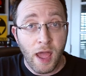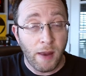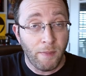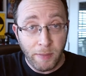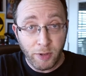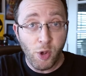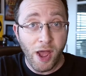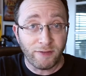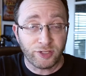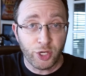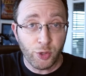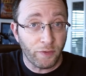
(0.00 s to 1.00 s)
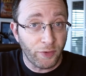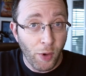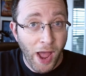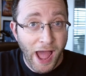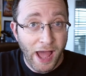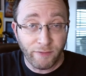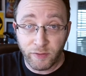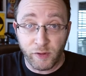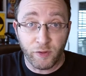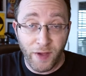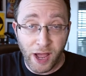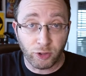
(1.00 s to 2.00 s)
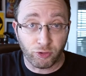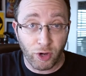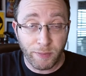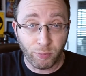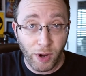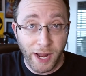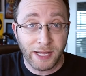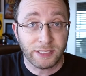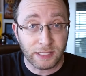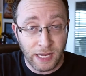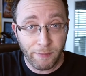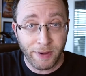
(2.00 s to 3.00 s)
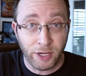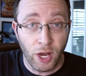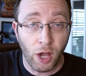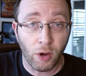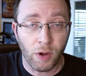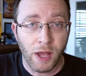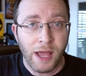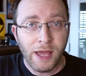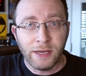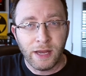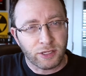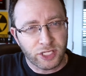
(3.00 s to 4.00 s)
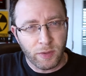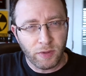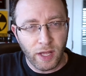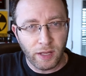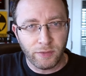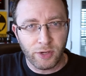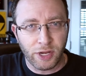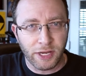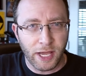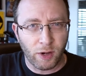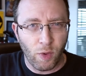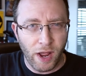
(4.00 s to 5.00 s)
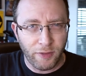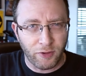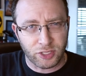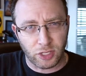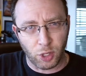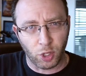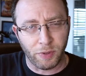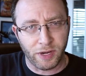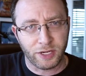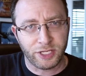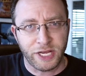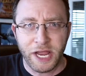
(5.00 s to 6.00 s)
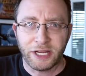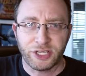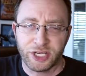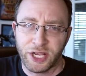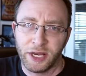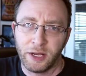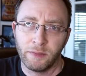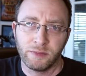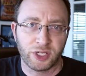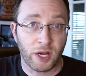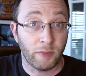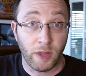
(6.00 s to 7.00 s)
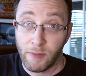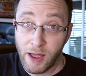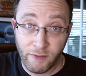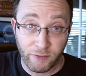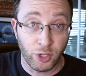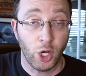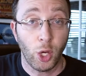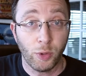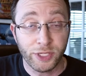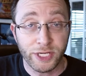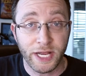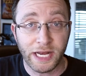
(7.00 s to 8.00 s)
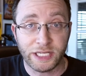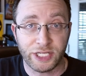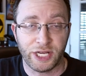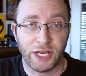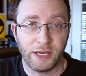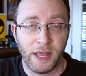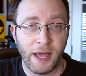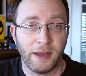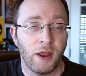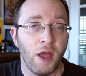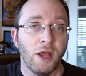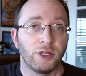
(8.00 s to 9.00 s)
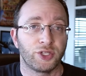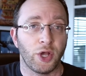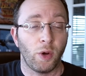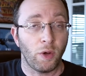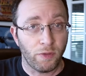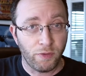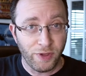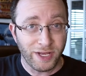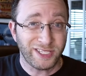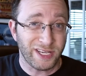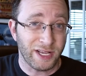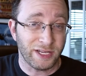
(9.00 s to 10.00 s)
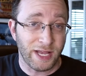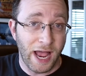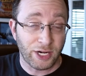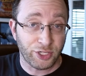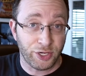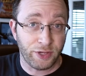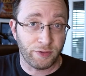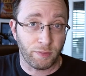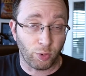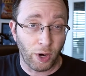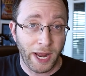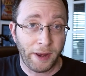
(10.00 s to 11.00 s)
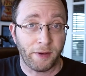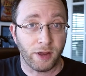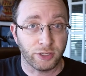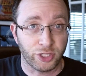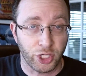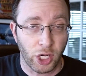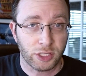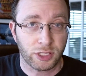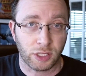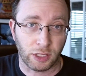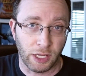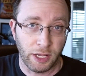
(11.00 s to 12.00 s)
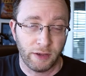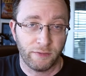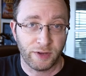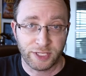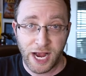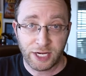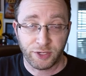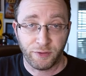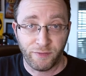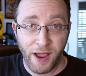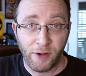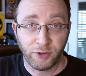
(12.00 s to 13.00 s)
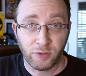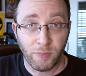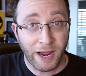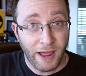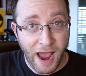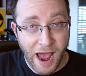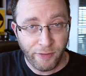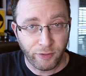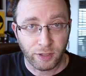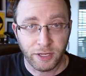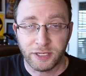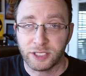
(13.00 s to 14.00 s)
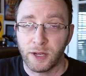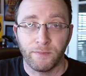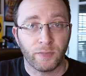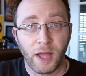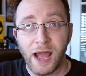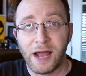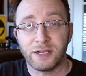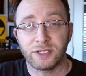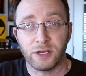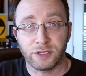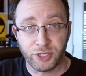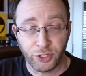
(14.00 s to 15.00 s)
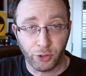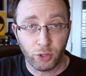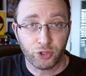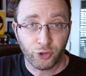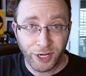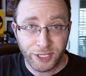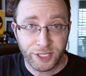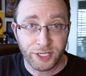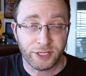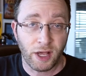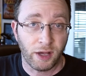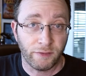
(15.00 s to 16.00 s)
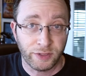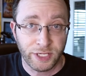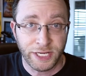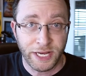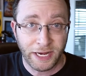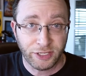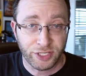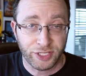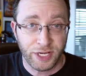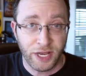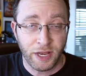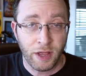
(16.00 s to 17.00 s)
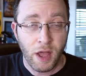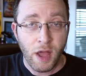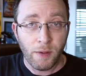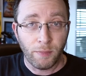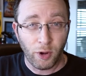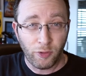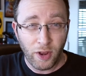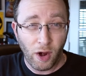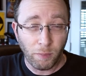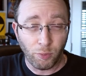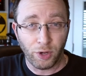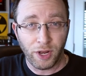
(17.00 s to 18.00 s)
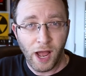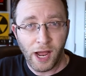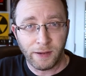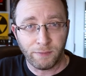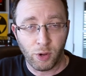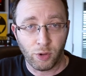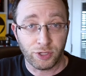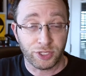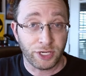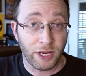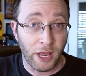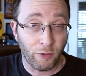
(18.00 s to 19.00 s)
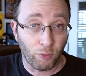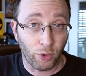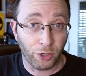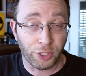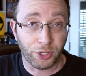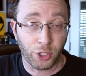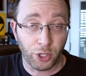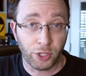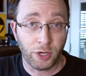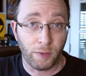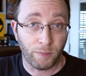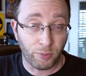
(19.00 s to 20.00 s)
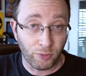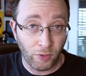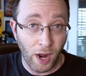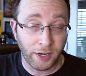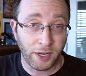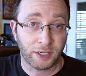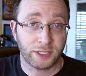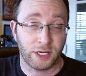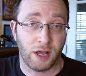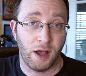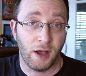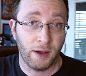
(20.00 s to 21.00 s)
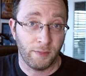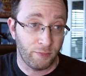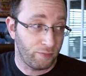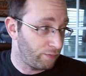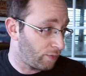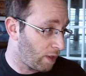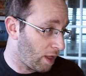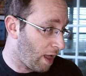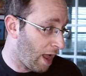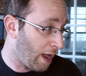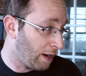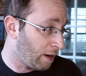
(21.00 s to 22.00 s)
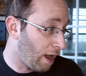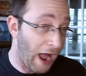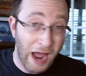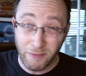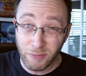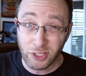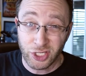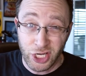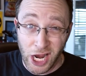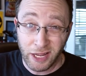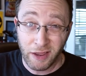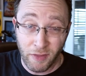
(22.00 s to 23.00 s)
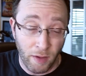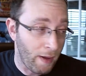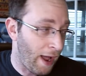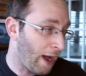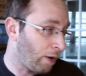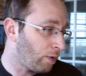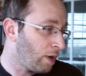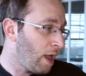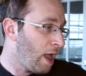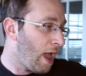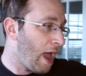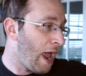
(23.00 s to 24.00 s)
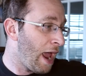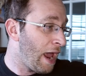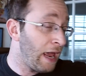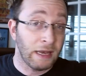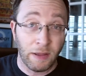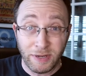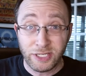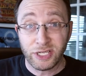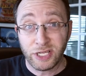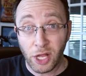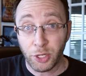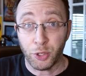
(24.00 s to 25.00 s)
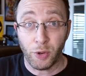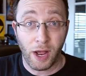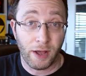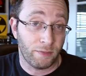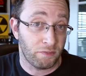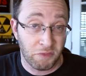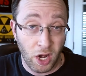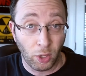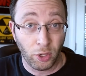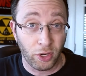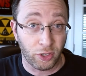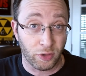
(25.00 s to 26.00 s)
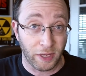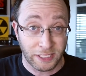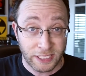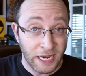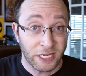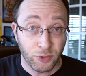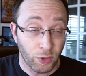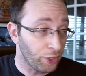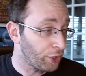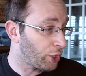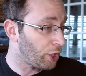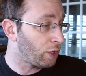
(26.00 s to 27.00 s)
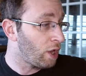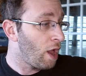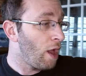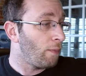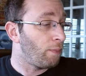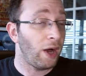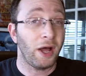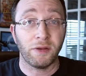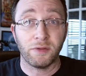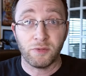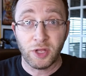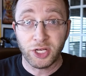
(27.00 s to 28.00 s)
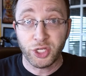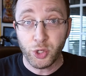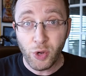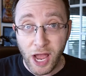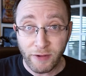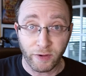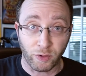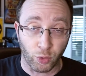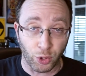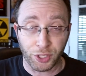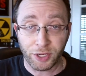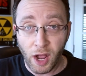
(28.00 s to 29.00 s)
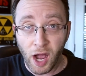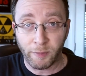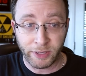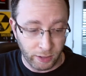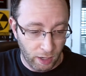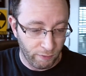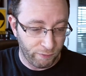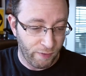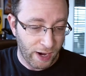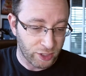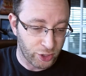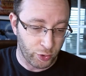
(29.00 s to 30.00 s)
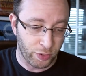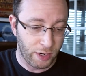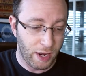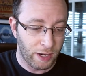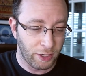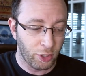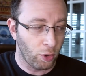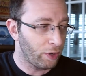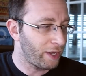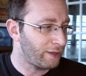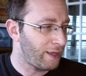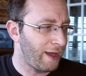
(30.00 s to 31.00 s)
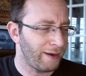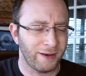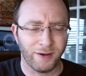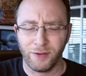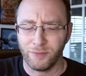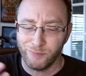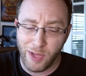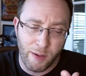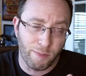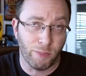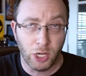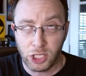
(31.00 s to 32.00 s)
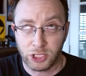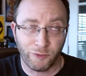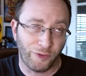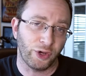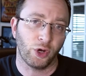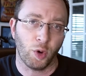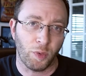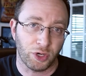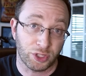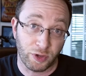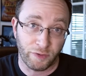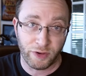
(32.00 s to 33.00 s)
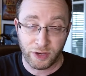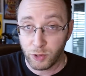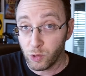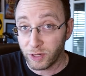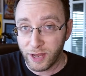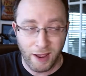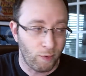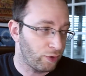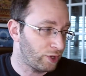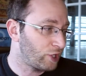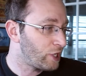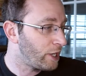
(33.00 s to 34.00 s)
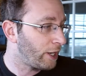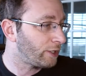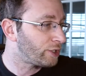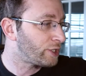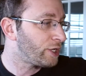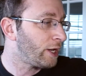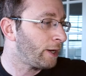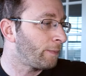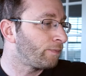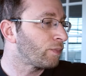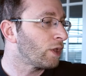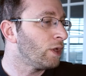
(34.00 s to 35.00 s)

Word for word: And maybe you have too. If you have and you found great brands, let me know. Now, some of them you can get away. There's a little bit of THC in them. Some of them have no THC in that. So this is actually the brand Just Live. It's actually founded by athletes has zero traces of THC, but they are pretty high potency and really good product. Um, and I've been checking them out. And let me just tell you, not only do they taste really good, but they do have a really calming effect to it. And you don't get that, you know, that buzz feel almost that you would get with THC.